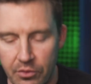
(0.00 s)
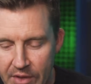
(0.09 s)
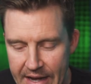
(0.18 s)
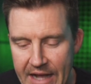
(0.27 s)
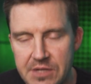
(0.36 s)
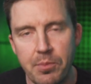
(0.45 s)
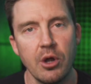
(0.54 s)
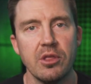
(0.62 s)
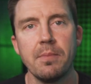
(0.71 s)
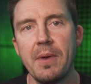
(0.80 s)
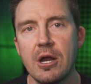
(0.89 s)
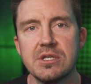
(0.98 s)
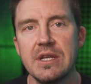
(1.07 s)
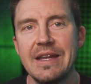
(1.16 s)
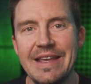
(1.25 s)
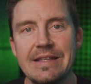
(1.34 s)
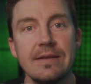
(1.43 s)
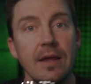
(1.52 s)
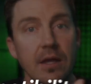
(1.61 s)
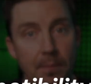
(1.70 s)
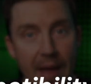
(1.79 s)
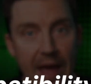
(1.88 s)
Now, the next part of the comparison is
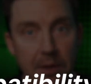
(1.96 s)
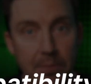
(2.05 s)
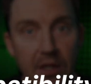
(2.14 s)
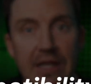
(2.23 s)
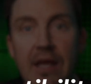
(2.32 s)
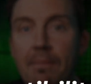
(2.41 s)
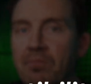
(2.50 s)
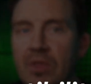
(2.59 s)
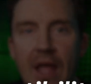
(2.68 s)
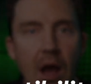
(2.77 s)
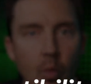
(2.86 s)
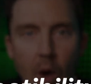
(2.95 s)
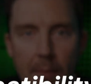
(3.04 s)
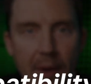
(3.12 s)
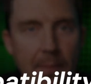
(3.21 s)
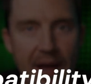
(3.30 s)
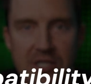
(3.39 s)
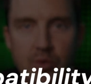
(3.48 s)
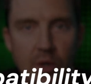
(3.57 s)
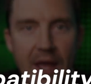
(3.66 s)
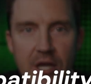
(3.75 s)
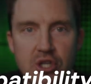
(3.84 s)
compatibility. Now, I want my
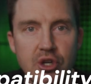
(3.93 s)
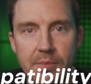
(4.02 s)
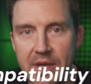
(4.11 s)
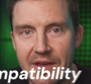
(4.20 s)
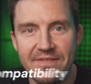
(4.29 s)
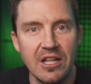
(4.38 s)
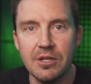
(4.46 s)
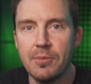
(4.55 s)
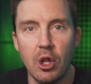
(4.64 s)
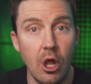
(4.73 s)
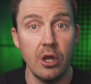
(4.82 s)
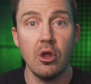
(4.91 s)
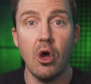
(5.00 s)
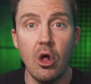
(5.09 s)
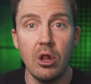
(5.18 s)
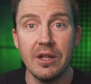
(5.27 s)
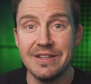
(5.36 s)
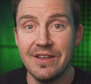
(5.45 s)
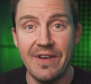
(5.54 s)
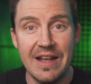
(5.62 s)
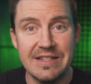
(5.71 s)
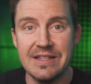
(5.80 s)
password manager to be available on all
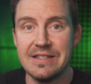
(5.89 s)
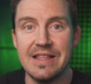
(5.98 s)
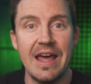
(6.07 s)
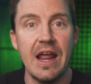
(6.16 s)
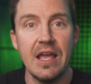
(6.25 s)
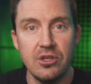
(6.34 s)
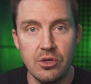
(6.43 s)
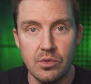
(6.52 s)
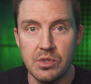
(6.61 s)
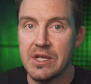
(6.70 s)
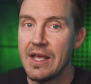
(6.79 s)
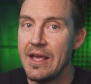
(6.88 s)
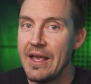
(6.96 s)
devices that I use.